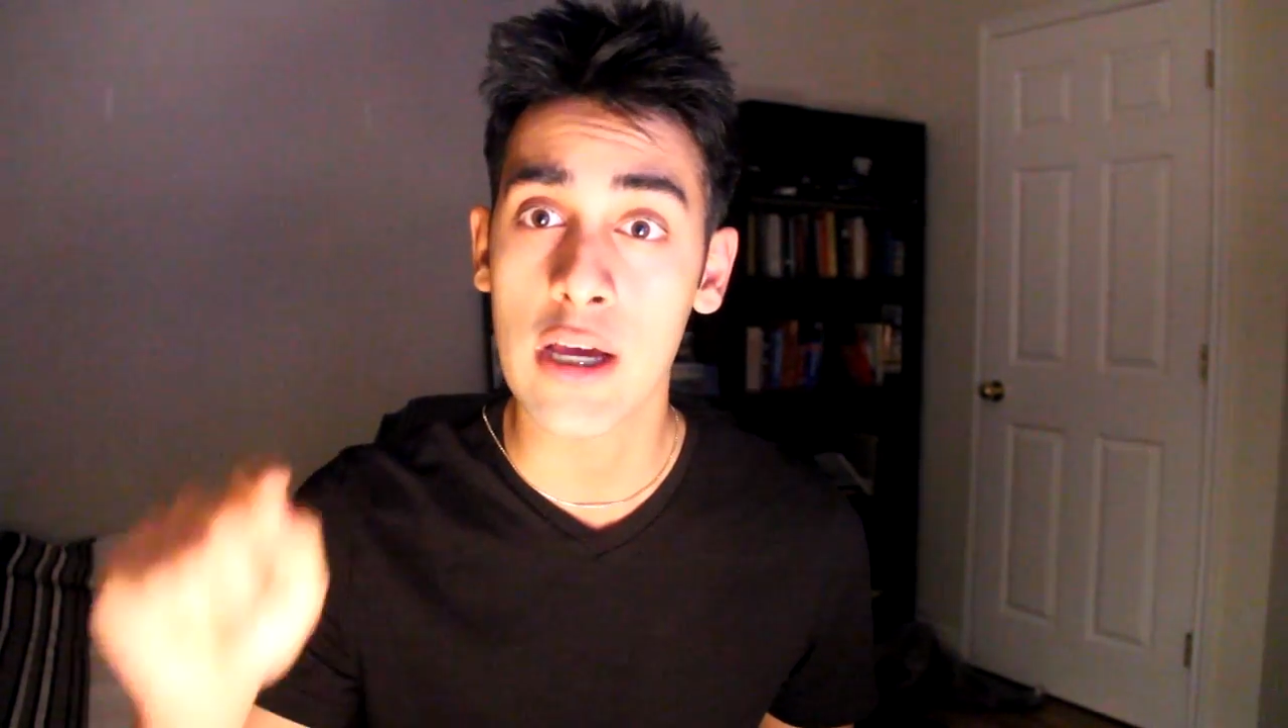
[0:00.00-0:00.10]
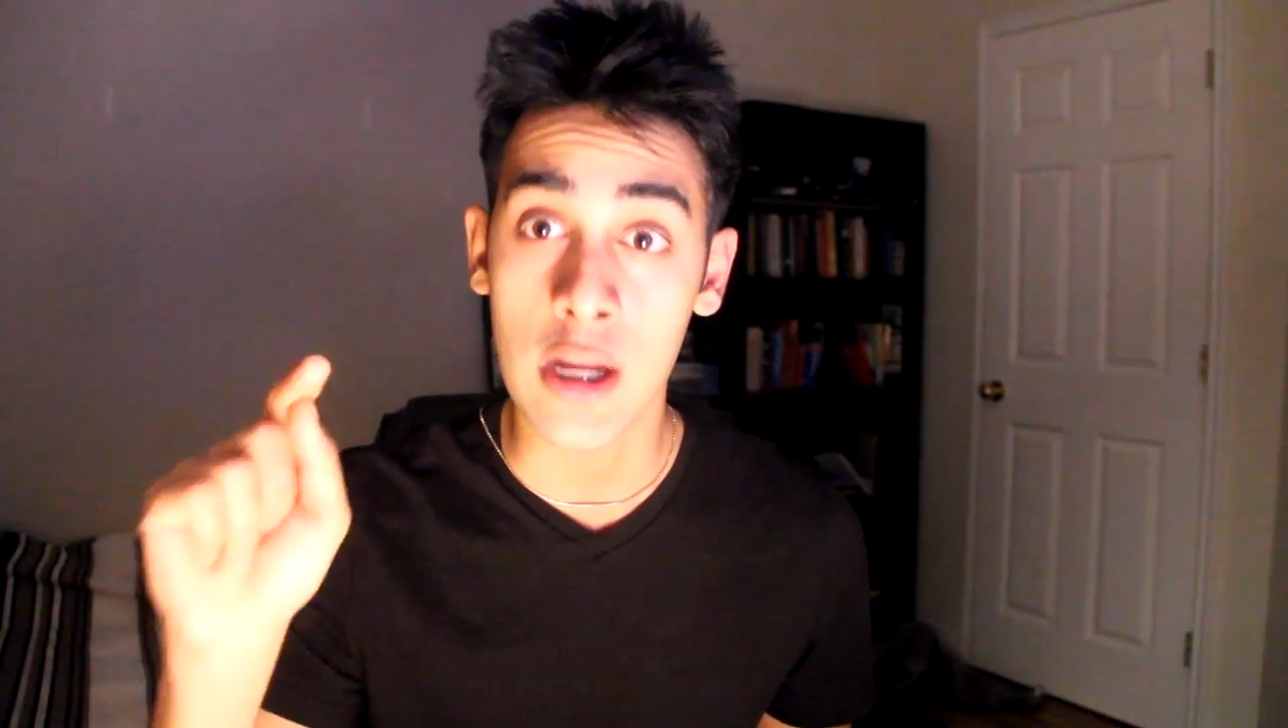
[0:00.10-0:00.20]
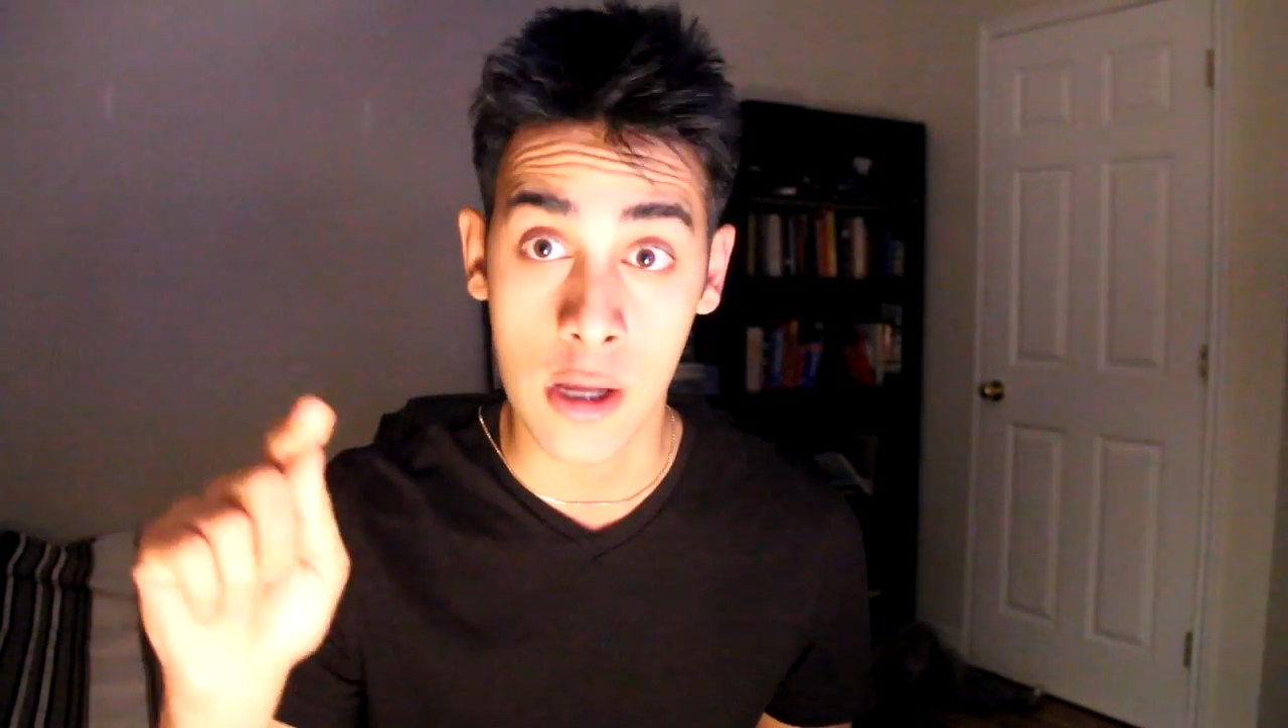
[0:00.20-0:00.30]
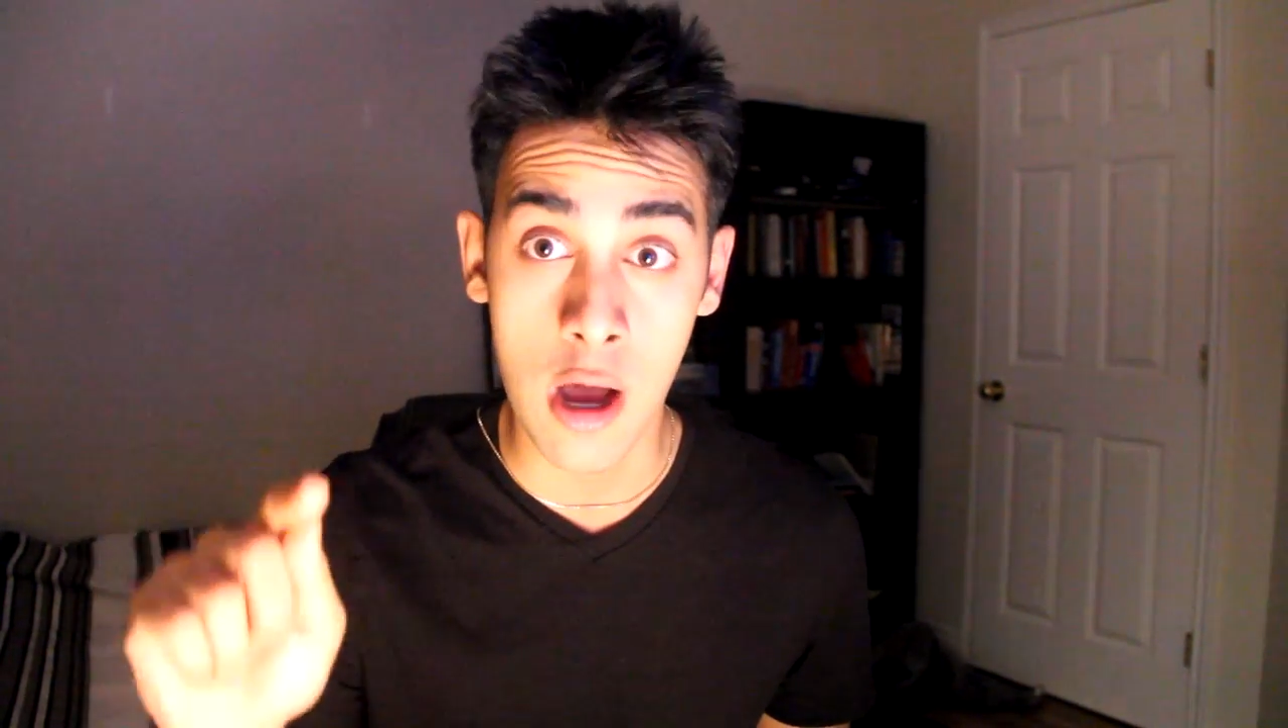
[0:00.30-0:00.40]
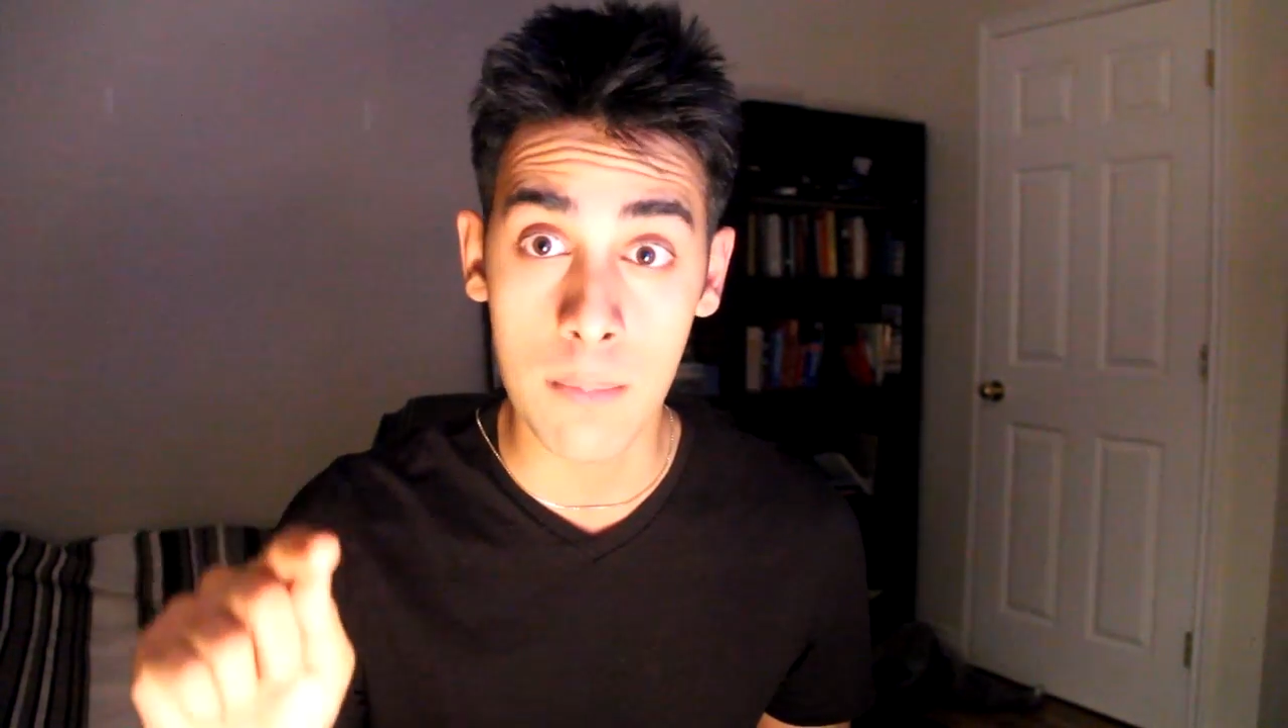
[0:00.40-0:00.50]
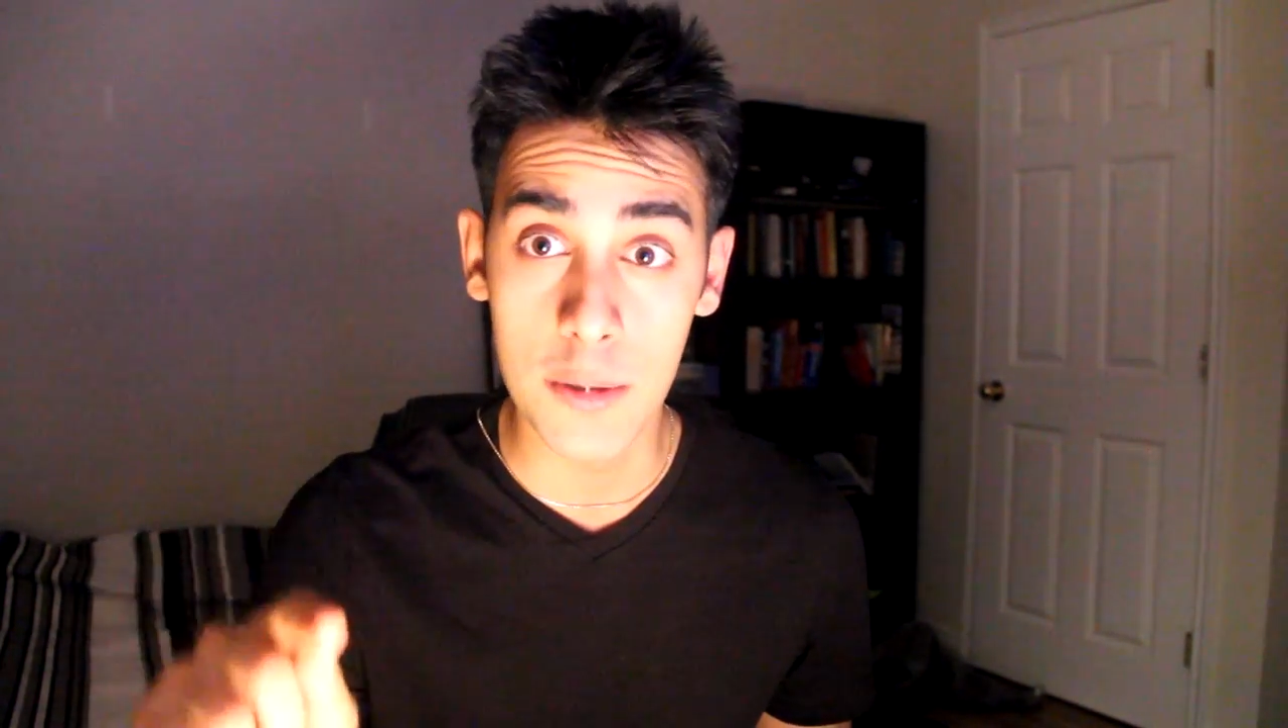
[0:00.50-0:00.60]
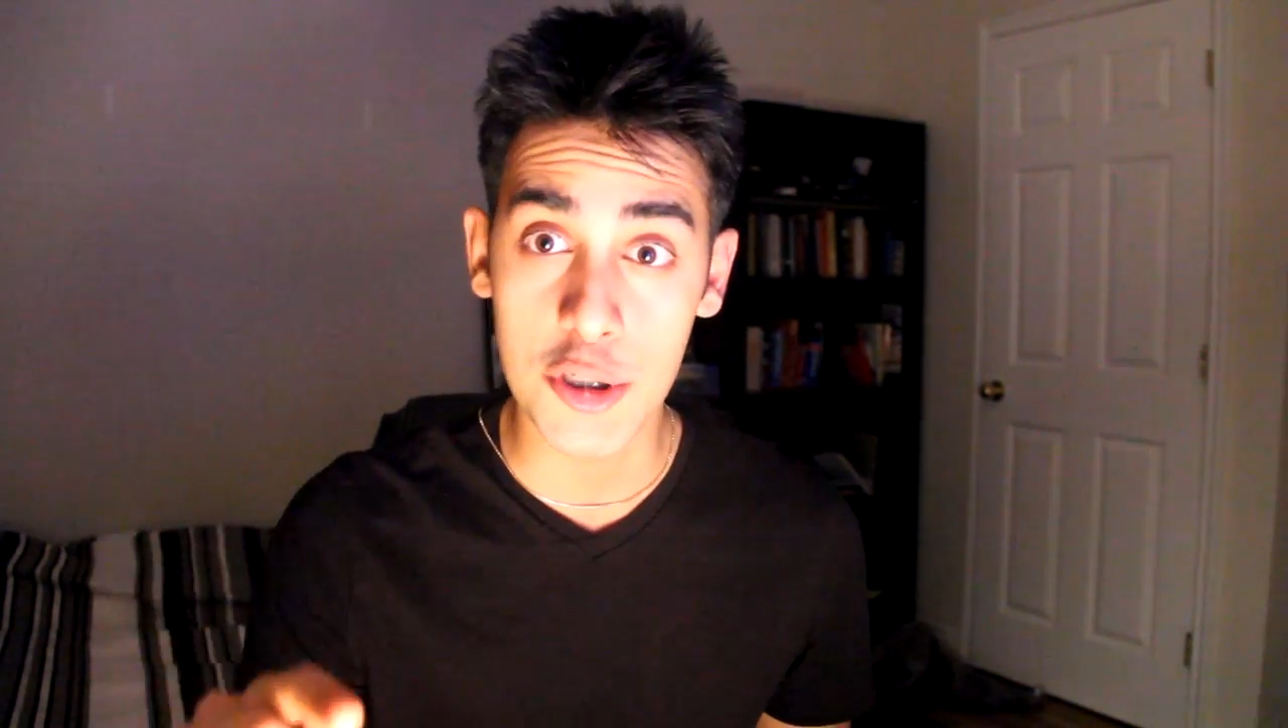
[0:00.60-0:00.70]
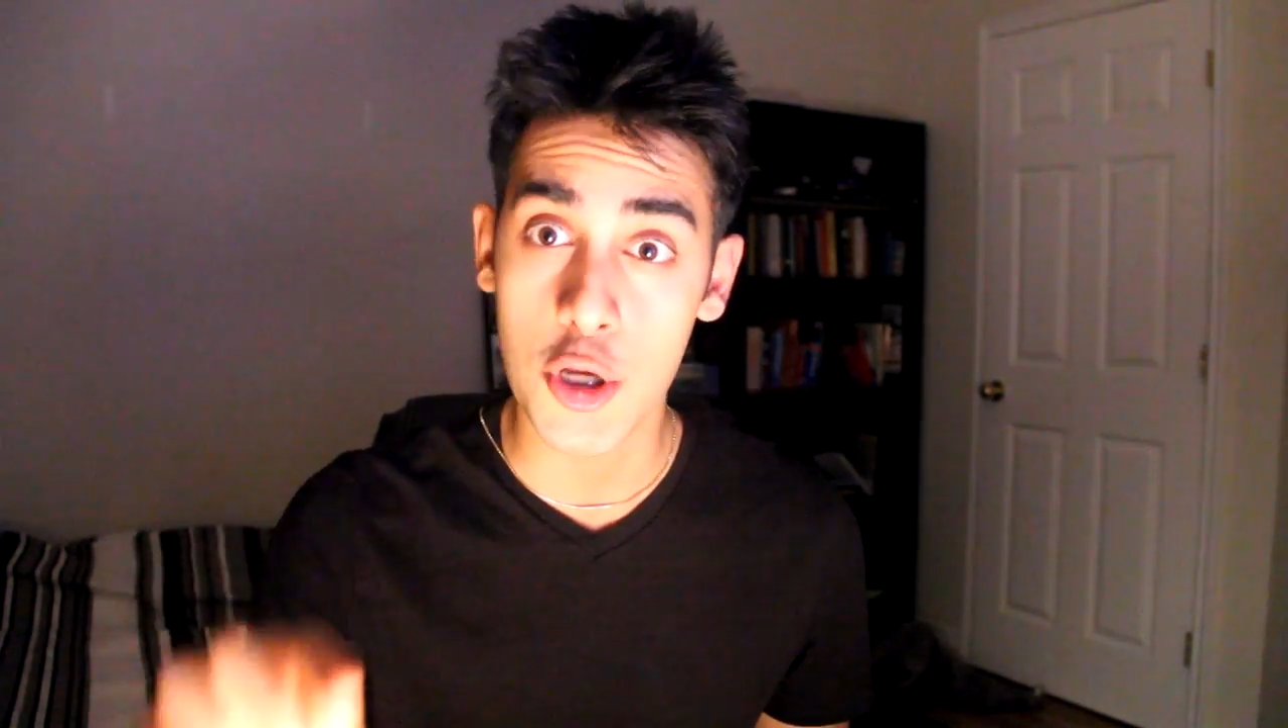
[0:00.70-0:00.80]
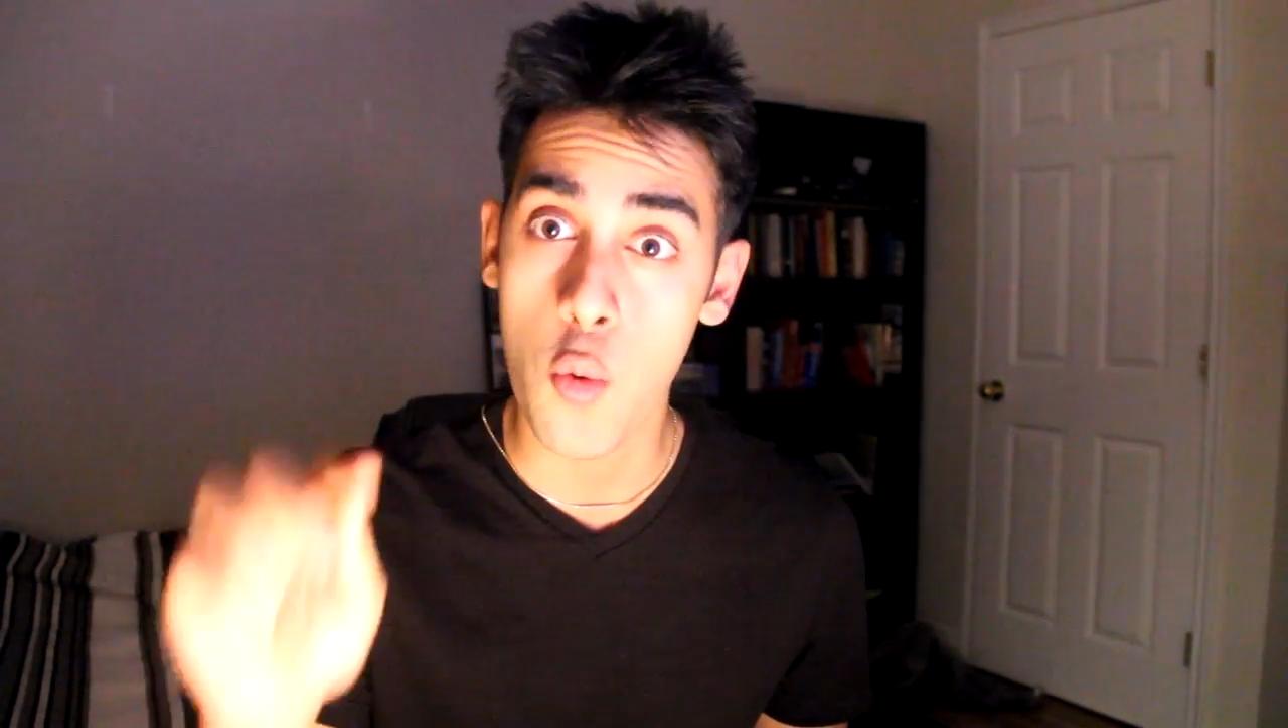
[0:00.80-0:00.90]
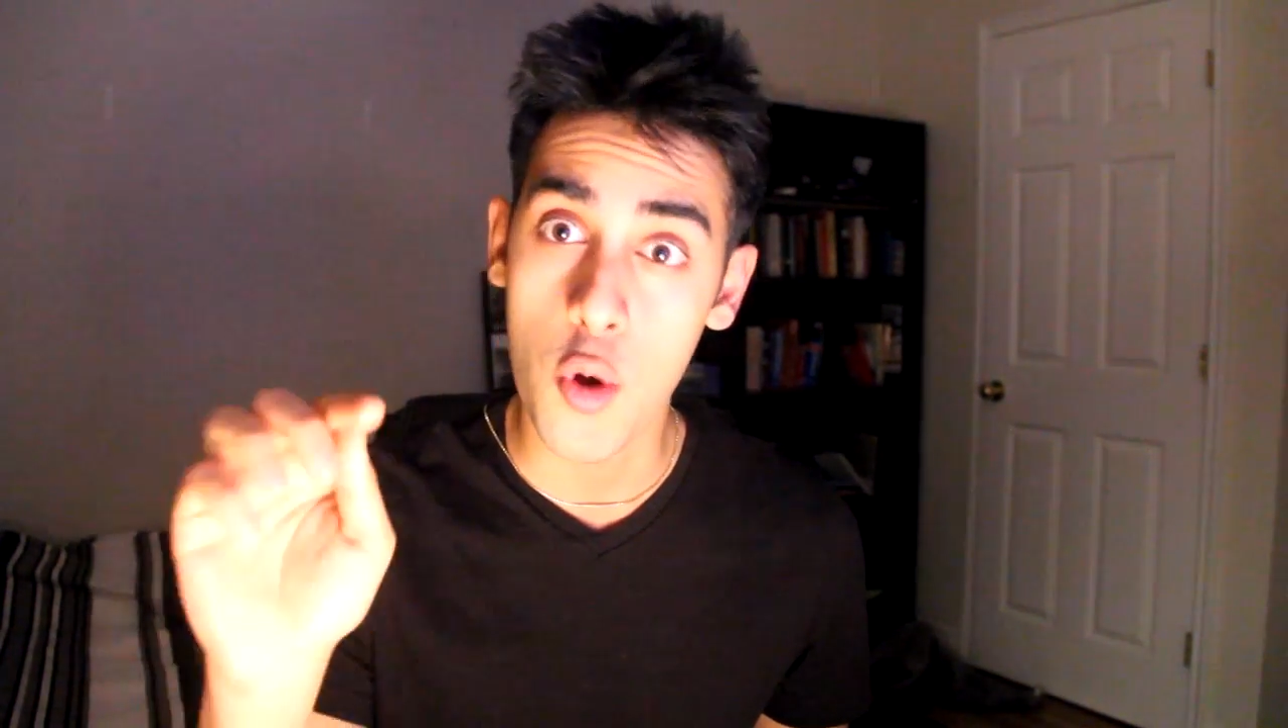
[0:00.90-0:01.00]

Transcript: can accomplish